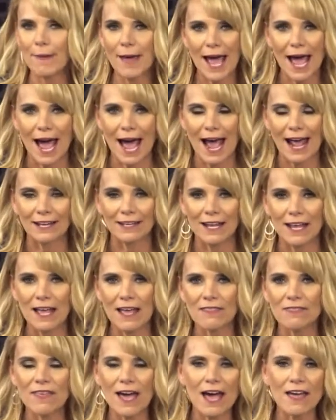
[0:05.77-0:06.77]
bad
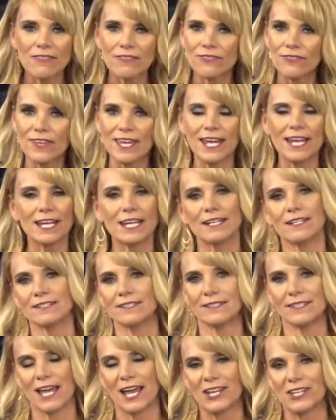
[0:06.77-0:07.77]
that thing
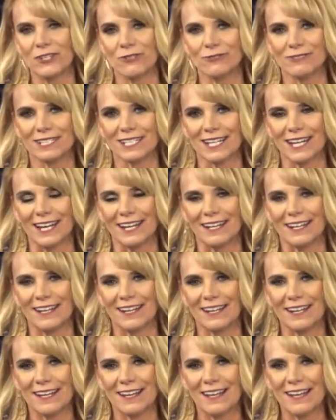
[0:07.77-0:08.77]
is that you did,
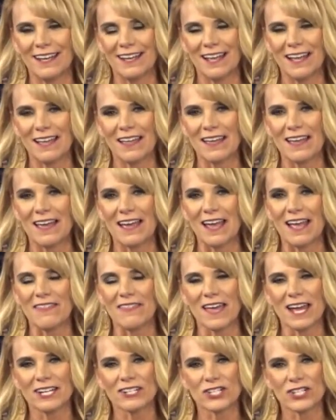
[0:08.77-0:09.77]

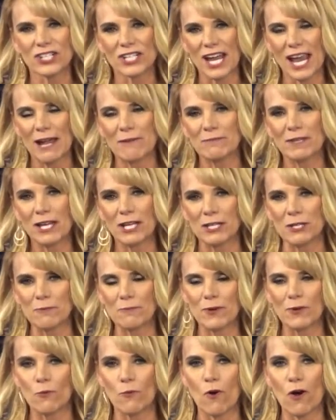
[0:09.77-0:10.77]
and that shame that
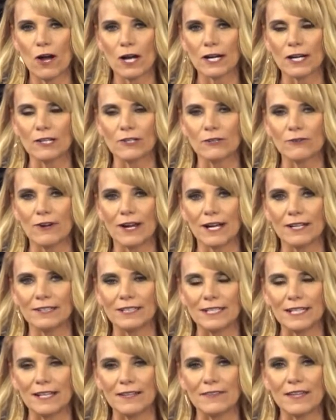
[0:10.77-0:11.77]
you've been walking around
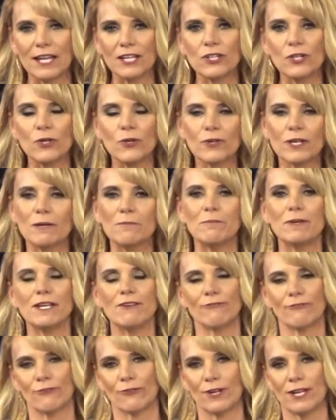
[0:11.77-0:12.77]
in, that you can be
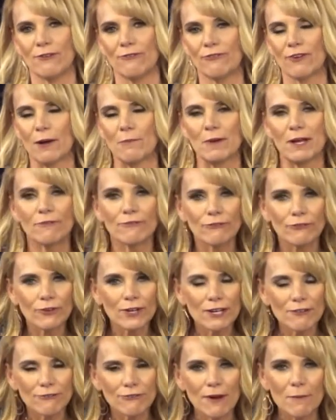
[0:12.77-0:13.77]
free from it,
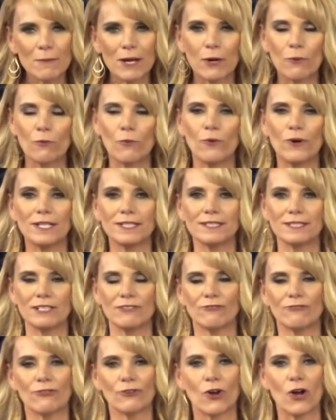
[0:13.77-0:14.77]
free from it once
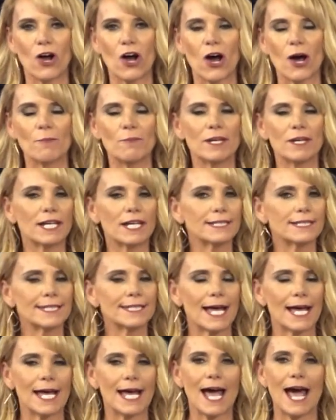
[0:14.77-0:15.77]
and for all, because
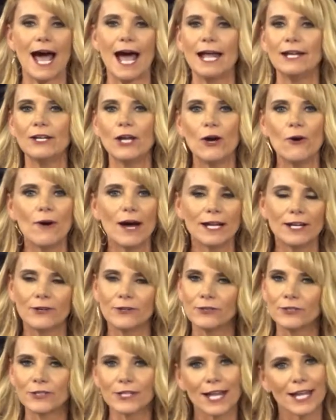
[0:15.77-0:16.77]
I know I
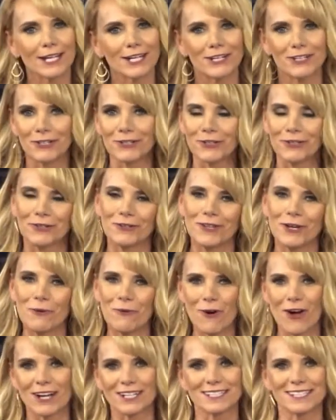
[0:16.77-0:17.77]
don't look like a girl that
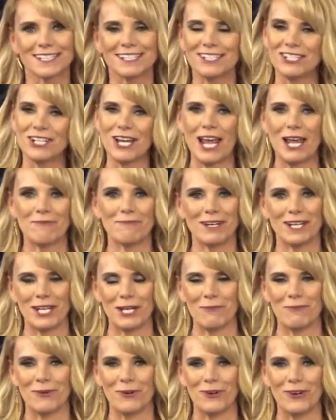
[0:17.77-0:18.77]
walks in shame
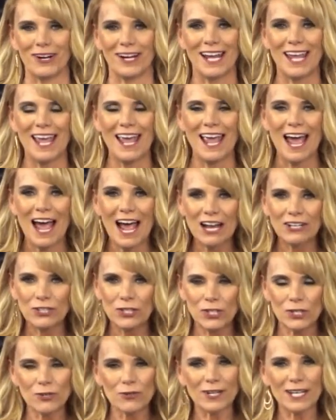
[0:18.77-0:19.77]
anymore,
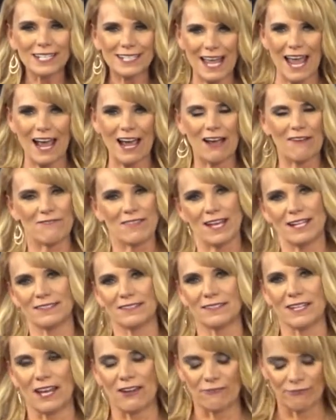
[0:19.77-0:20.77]
and you can have that
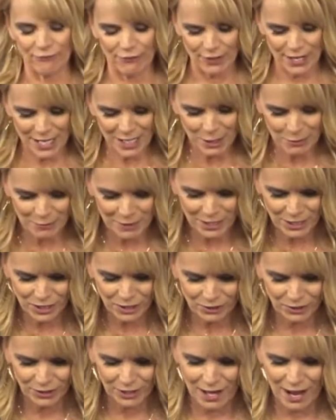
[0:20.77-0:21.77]
same freedom in
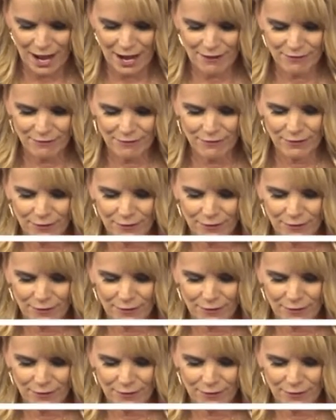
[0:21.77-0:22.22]
your life.